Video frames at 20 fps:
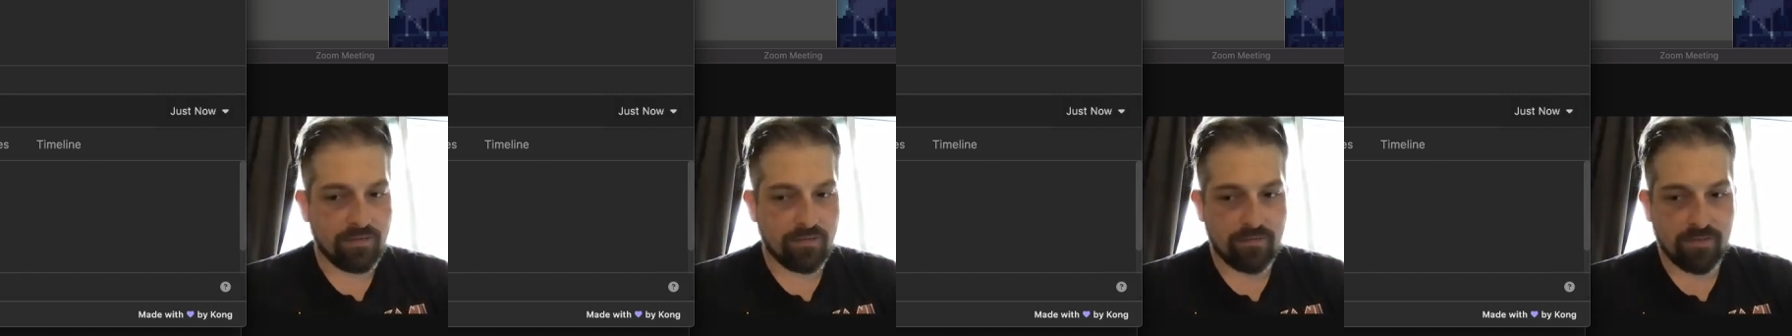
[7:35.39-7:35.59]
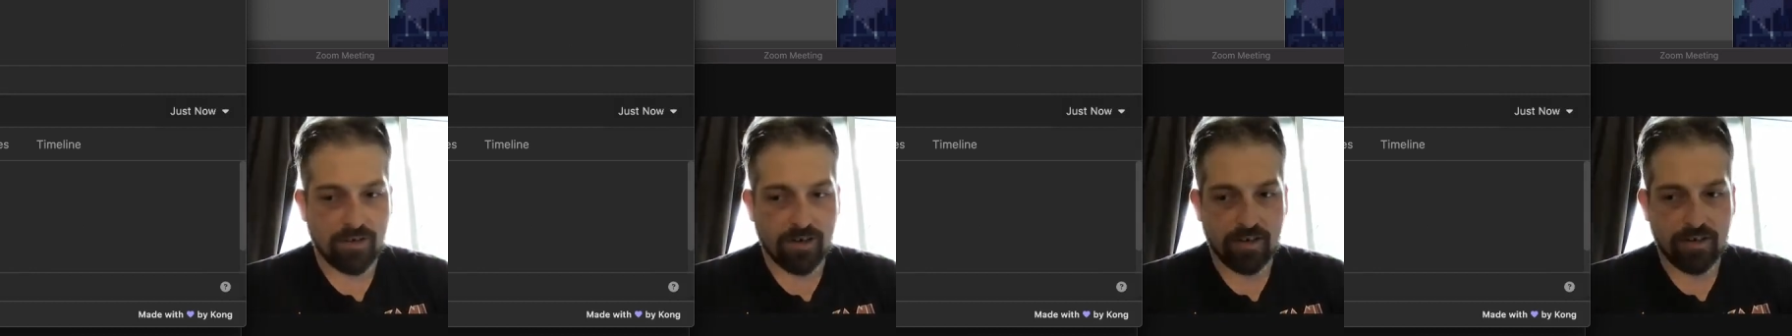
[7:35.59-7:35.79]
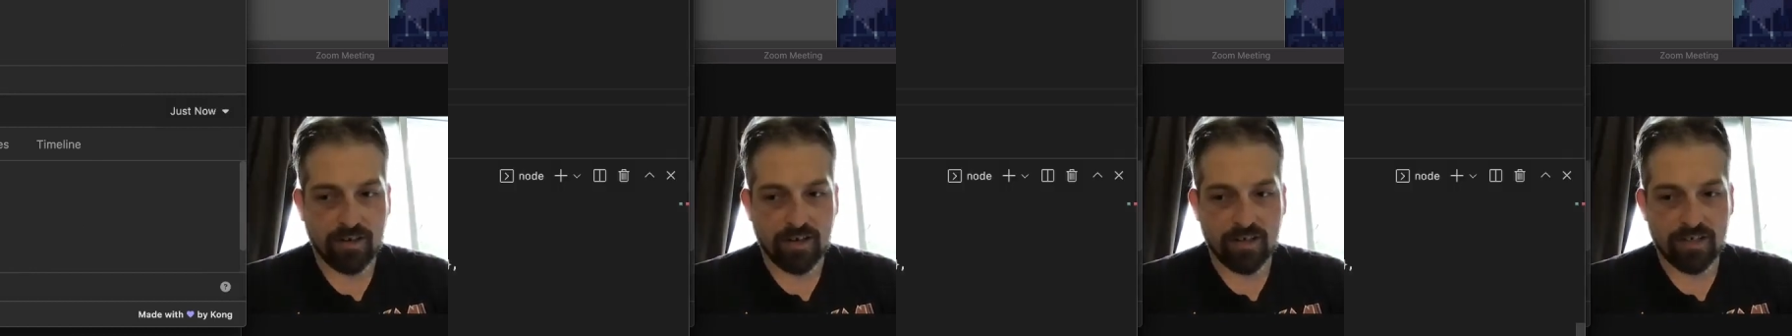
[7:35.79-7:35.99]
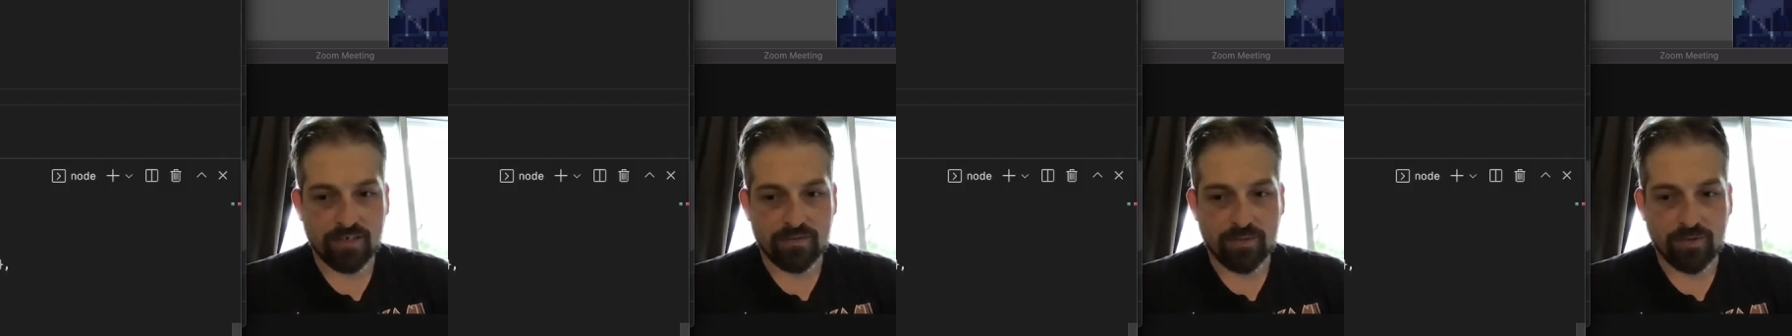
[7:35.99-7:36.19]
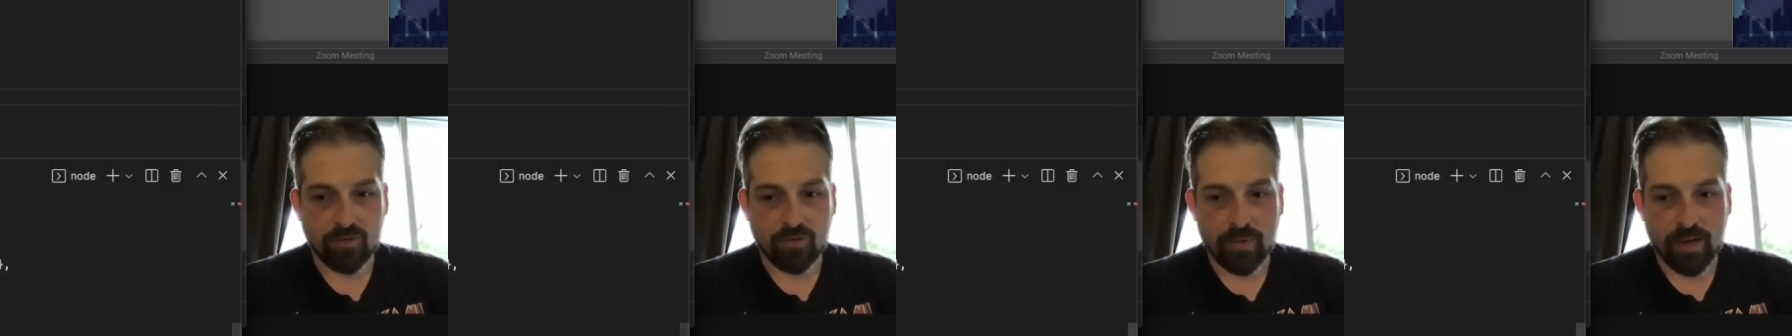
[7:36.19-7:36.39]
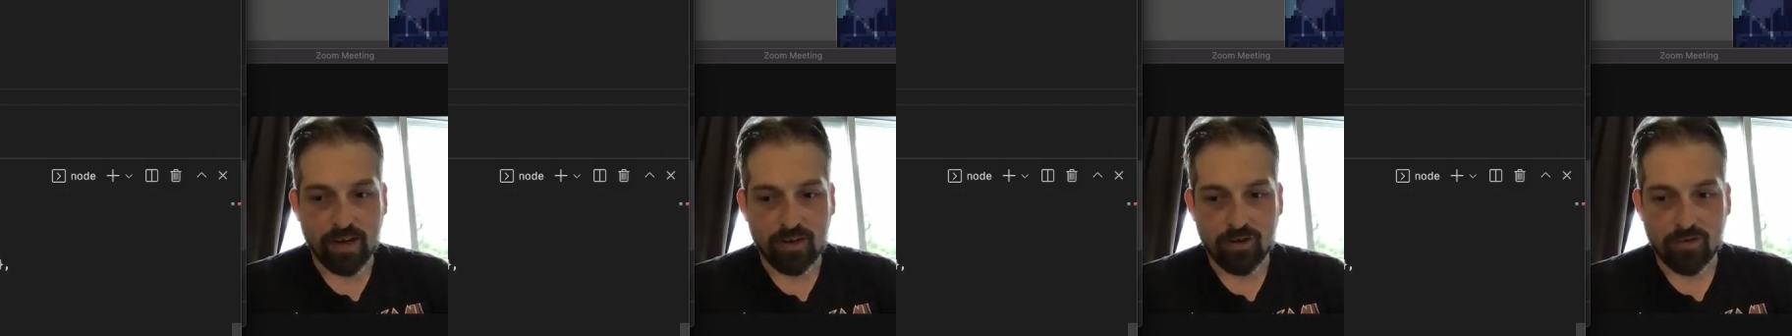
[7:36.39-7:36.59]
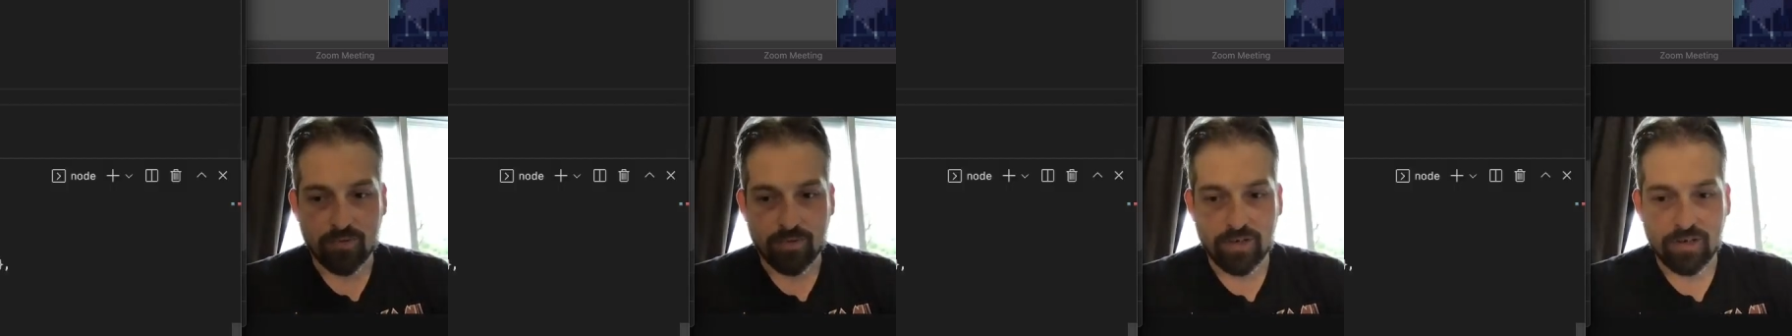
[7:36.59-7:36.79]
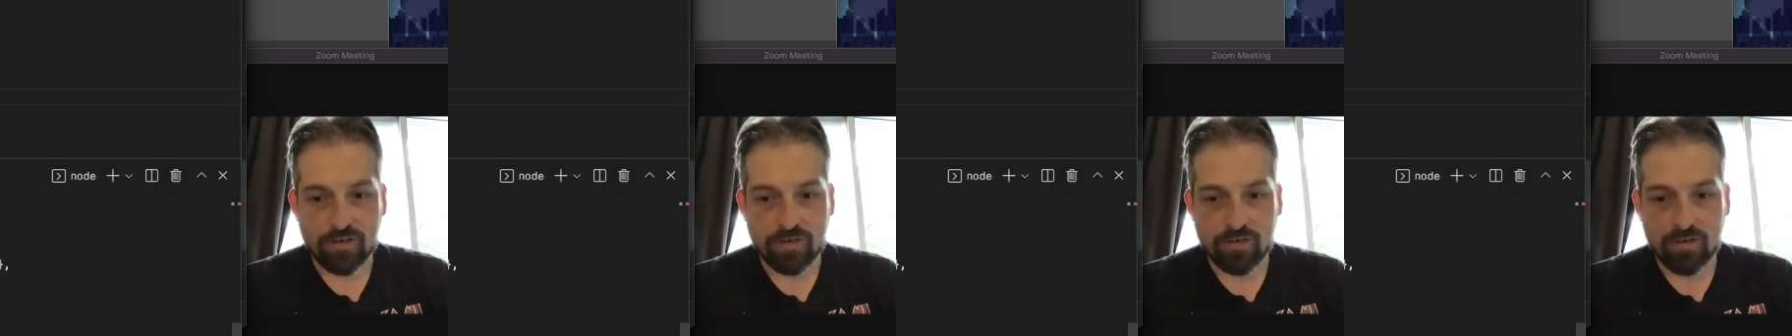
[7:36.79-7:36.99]
Very nice. Go back over
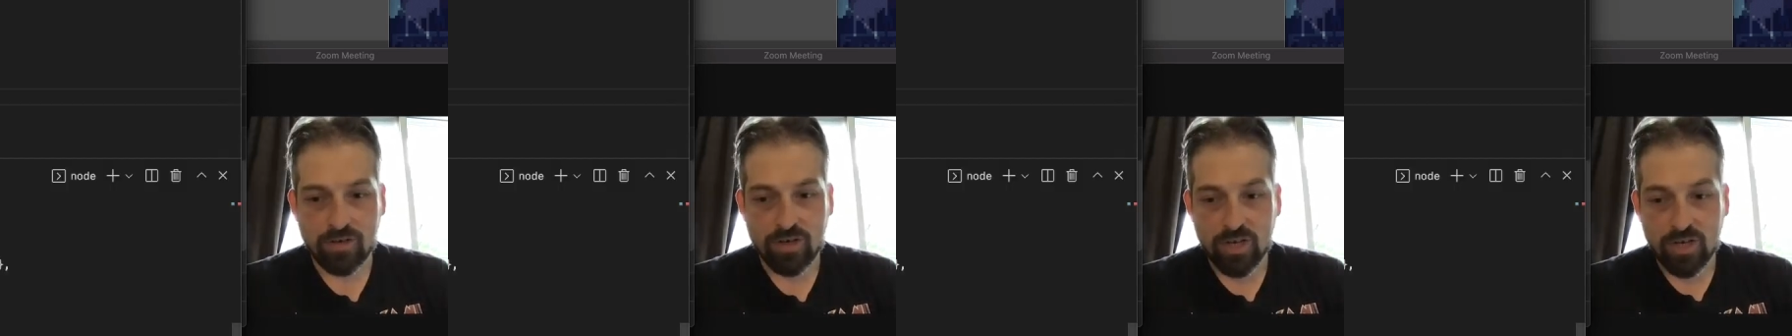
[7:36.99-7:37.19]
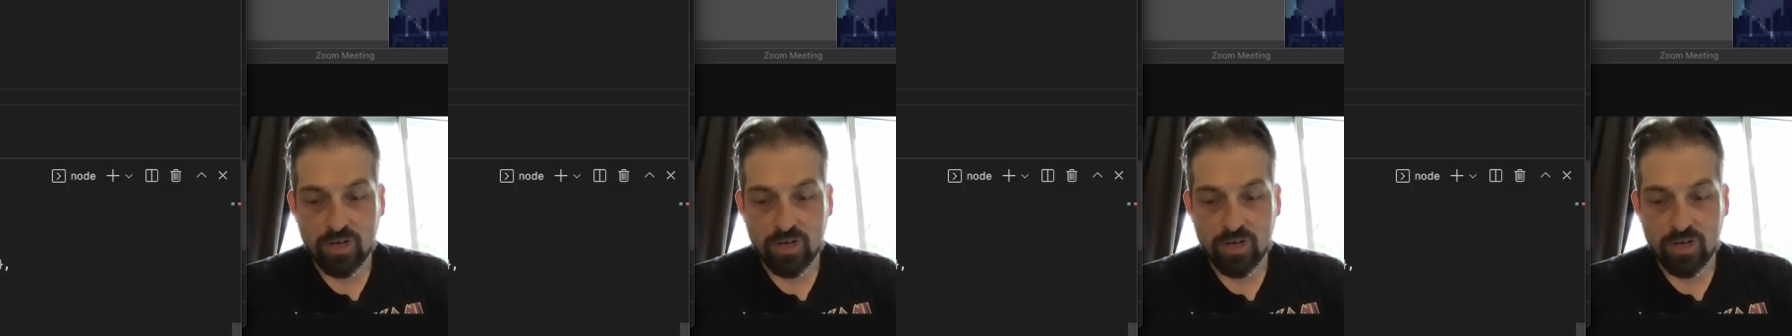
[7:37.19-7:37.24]
here.